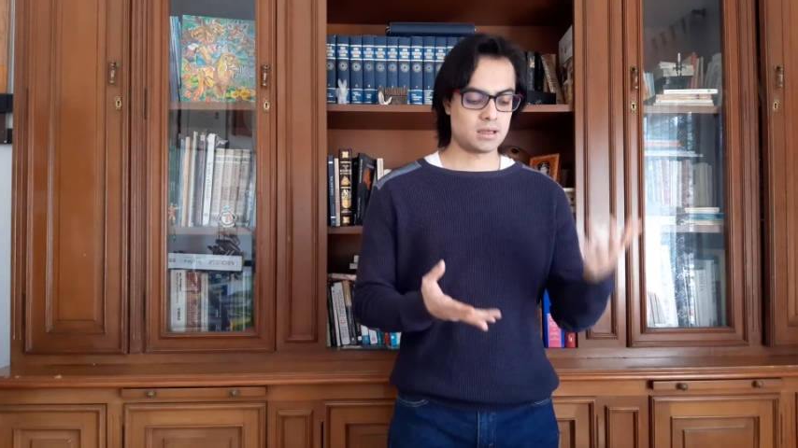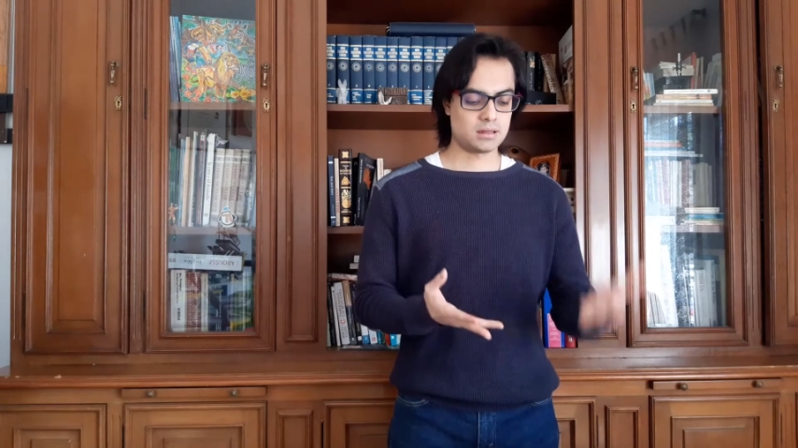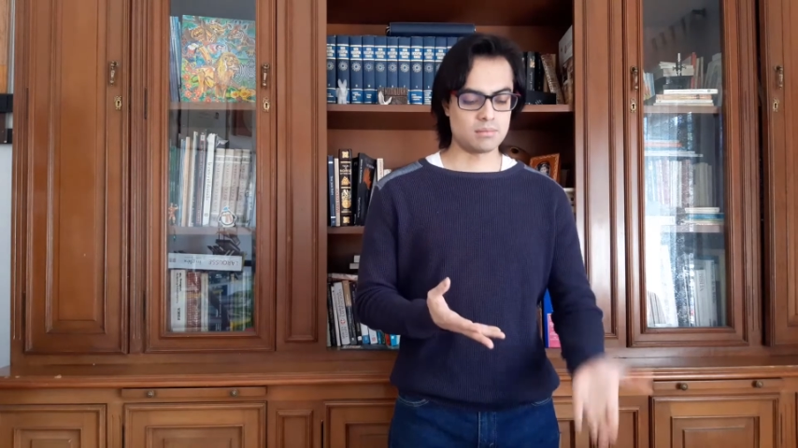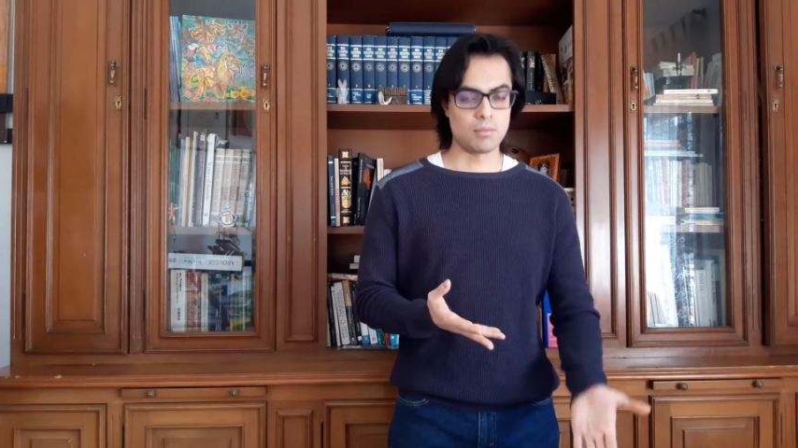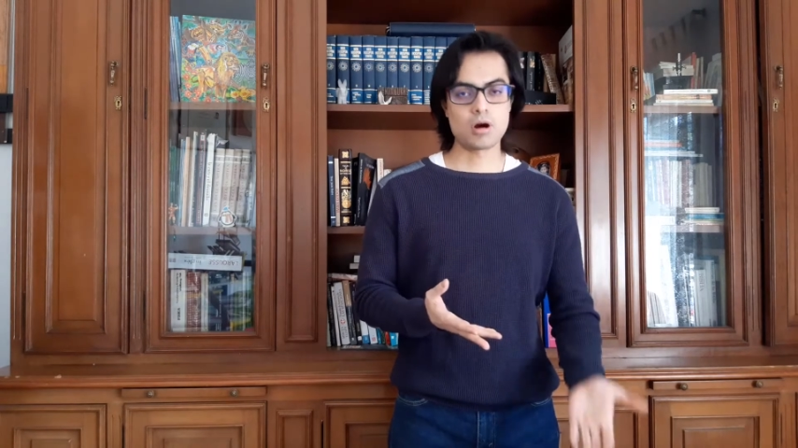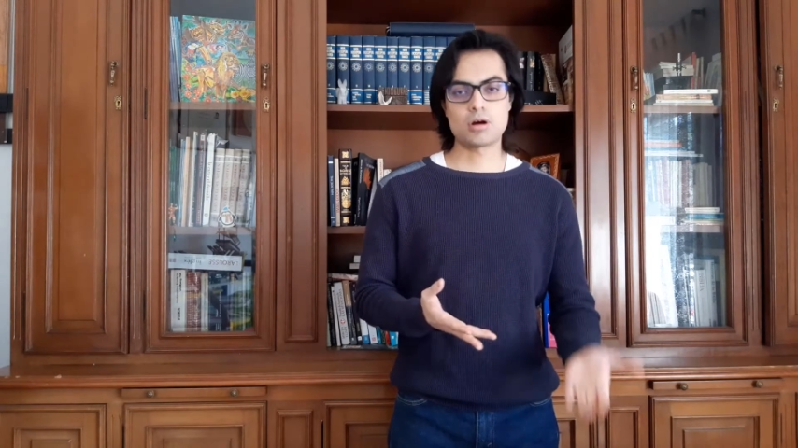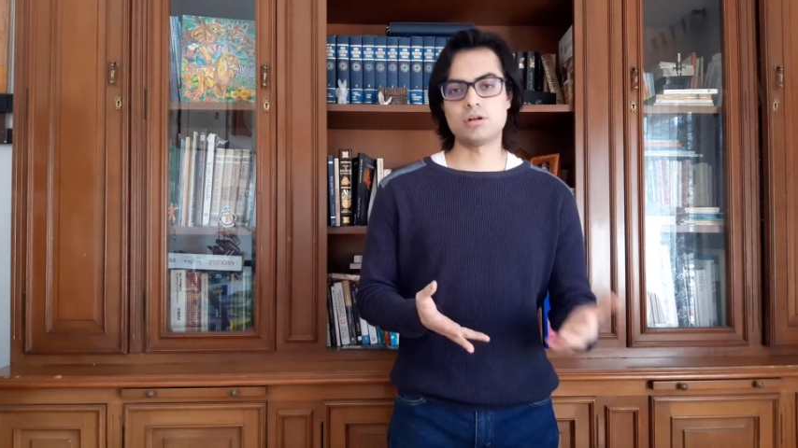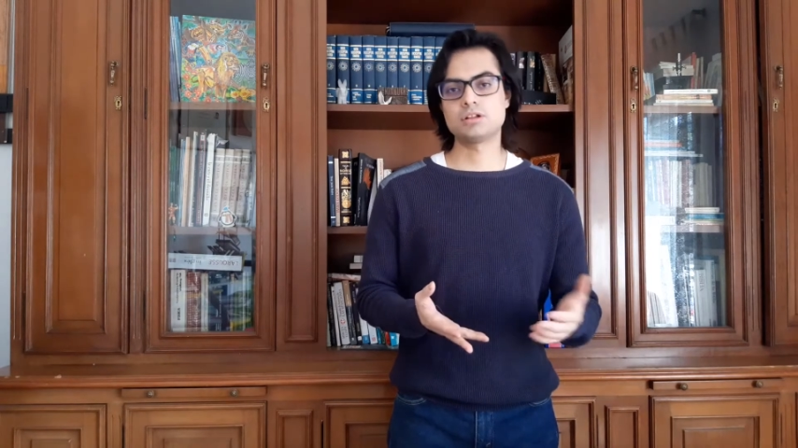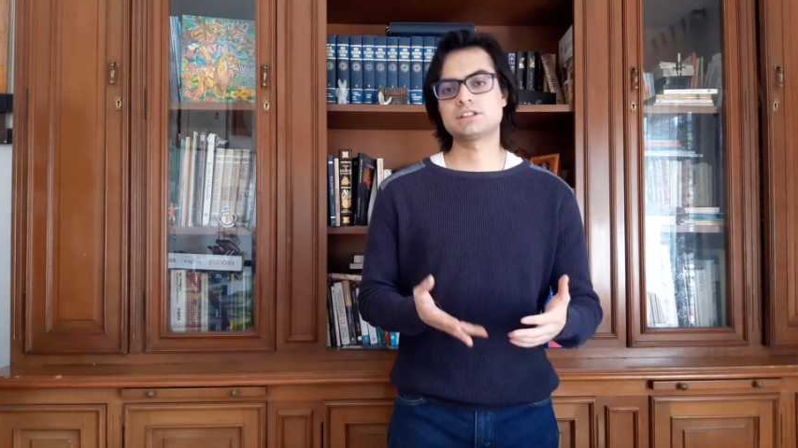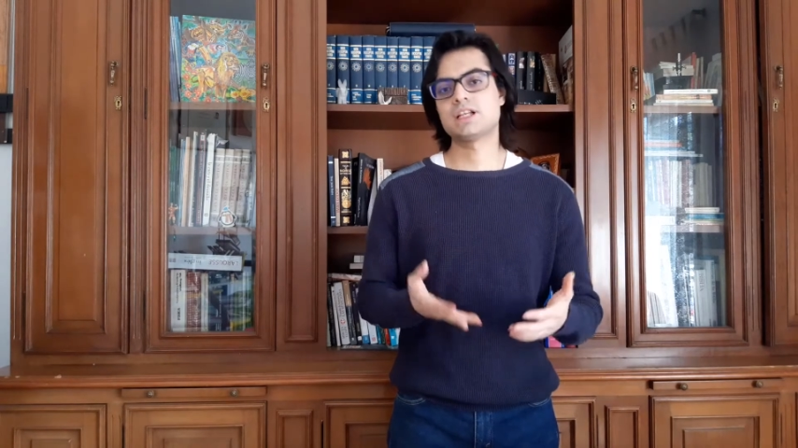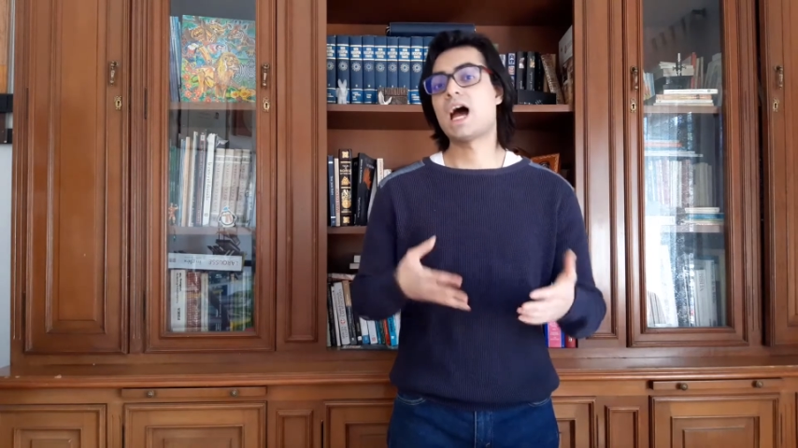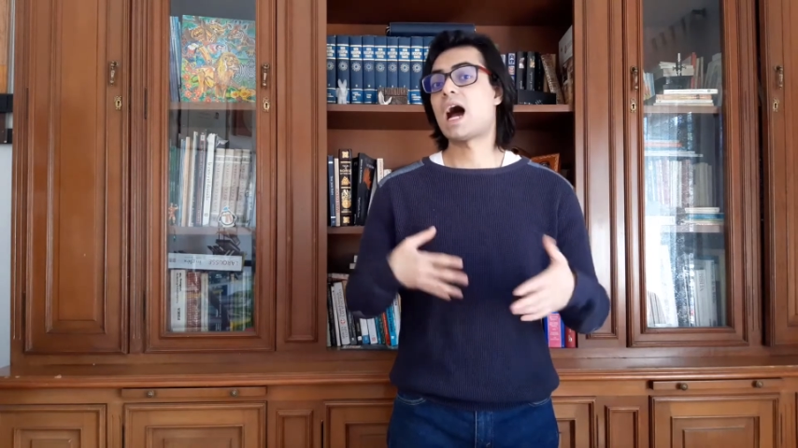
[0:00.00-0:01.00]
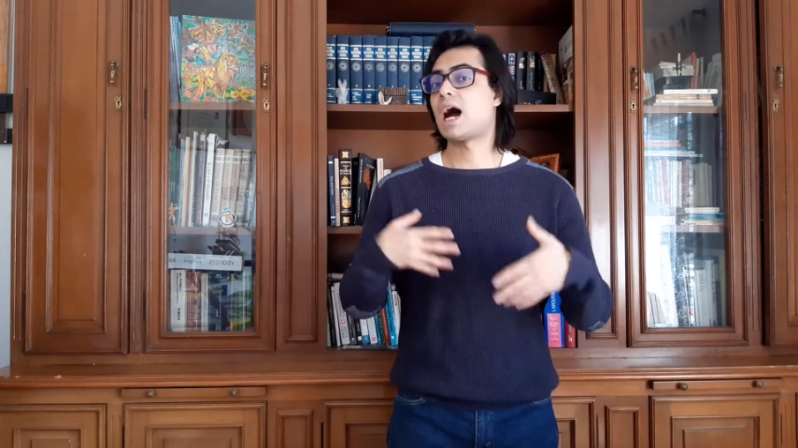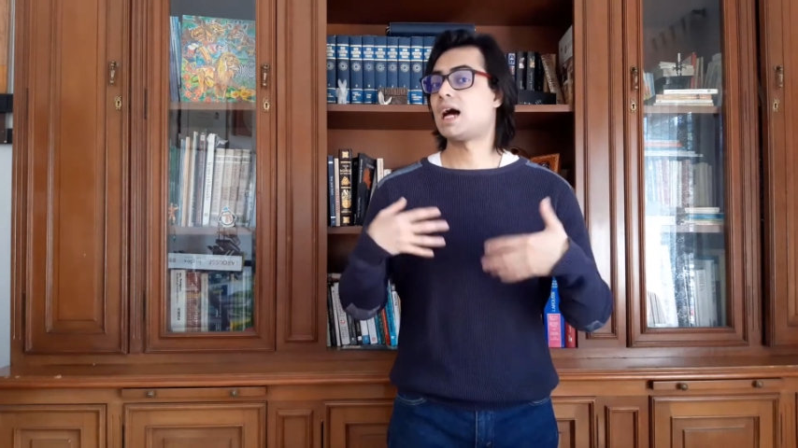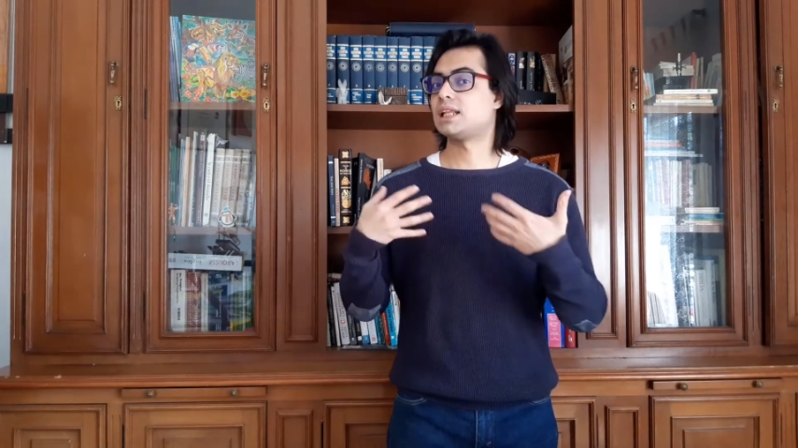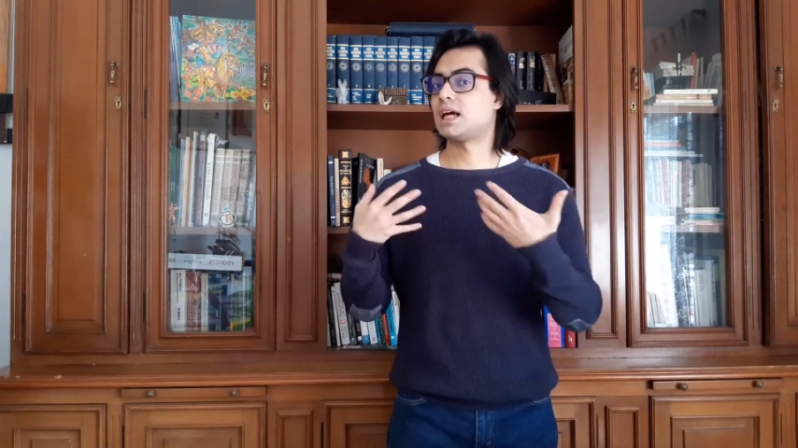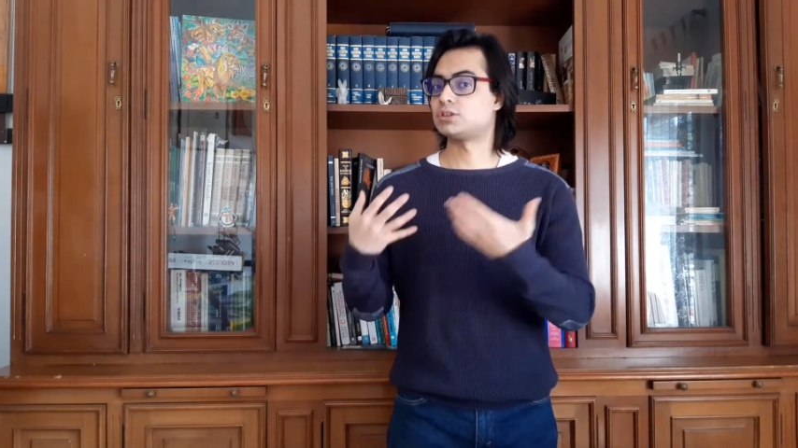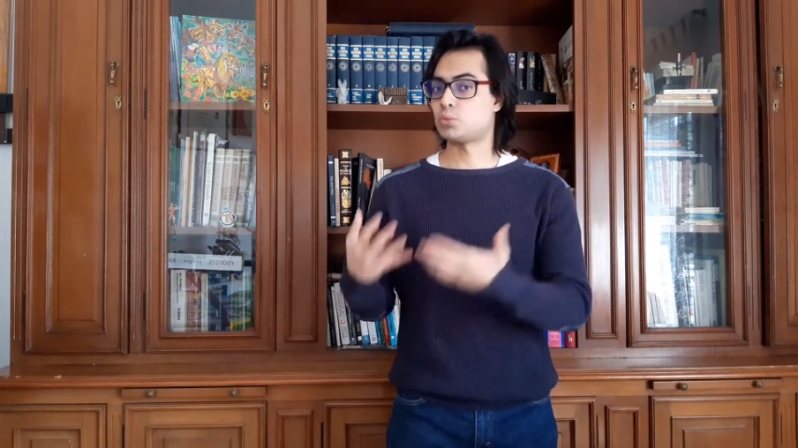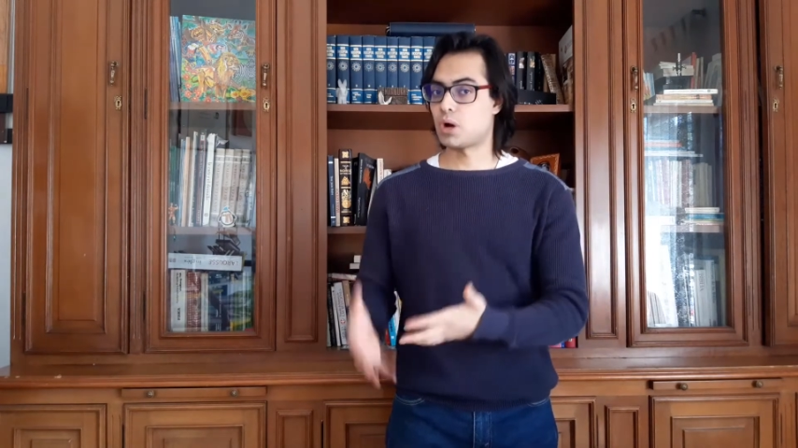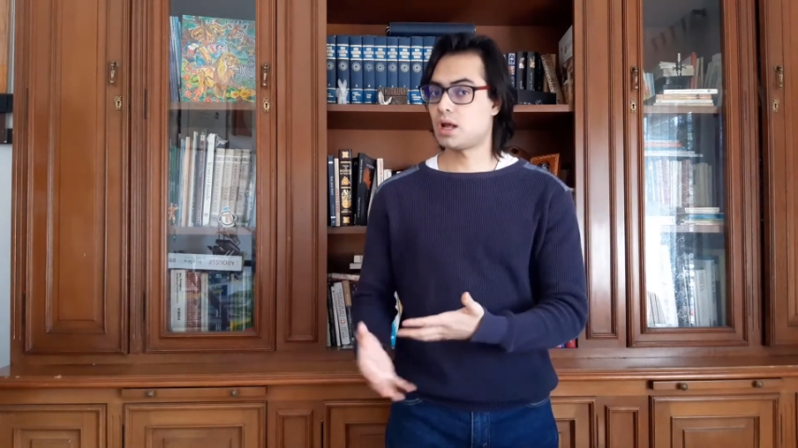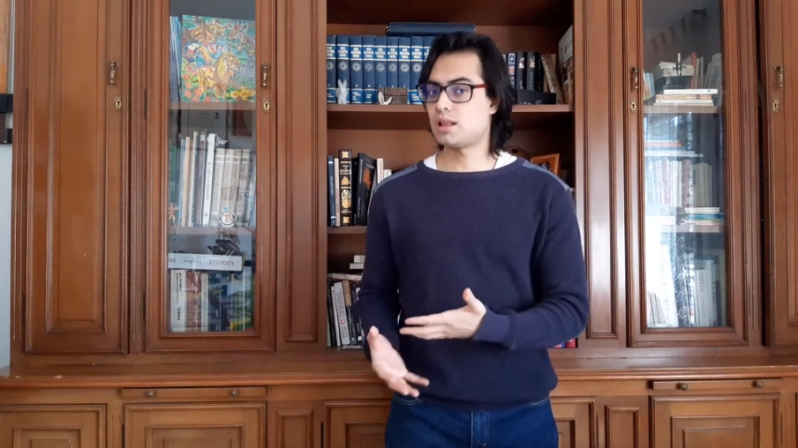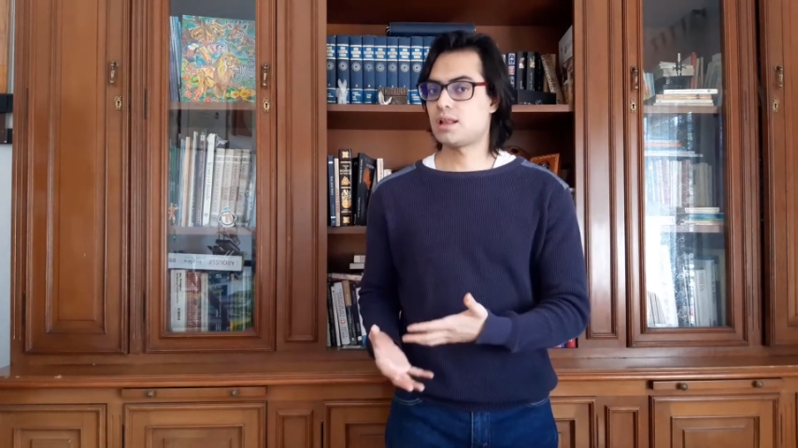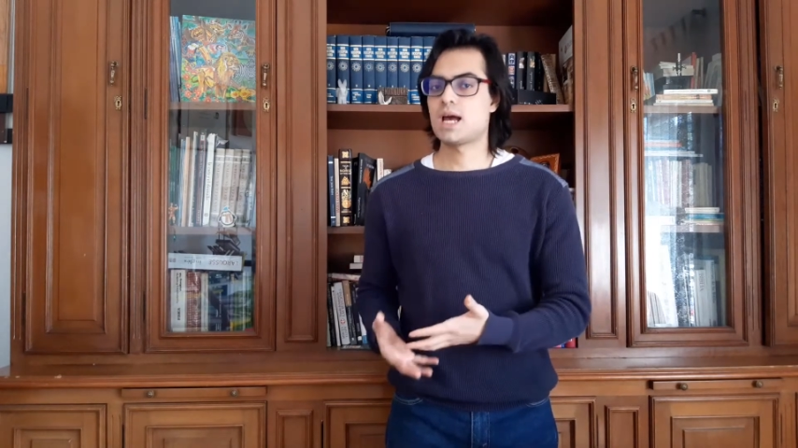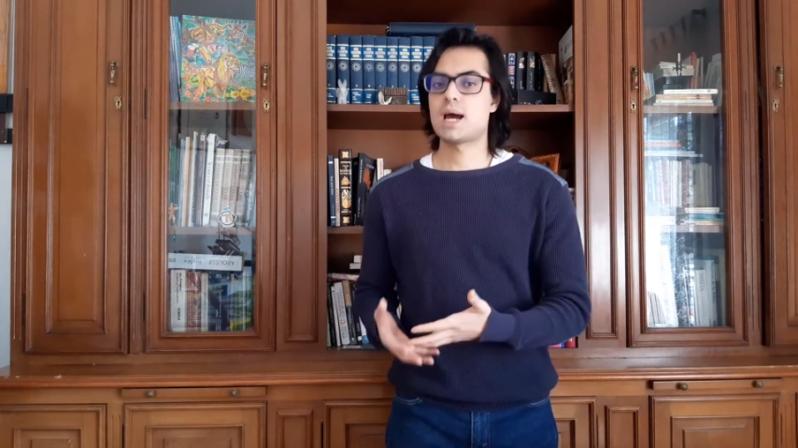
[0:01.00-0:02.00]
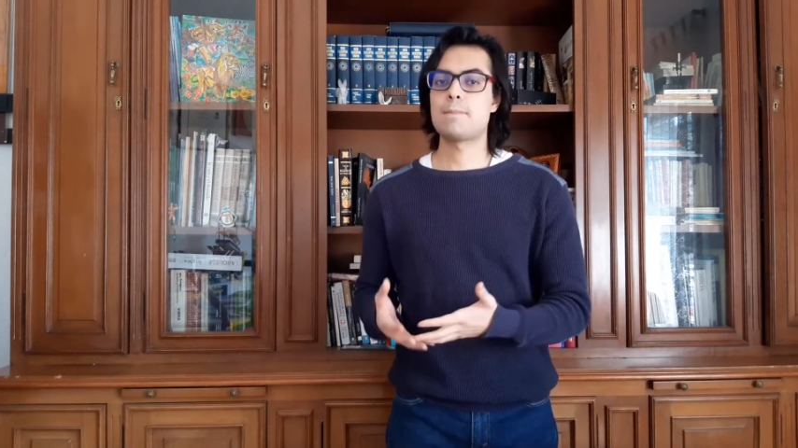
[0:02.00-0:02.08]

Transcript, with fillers: the Mongols, and as well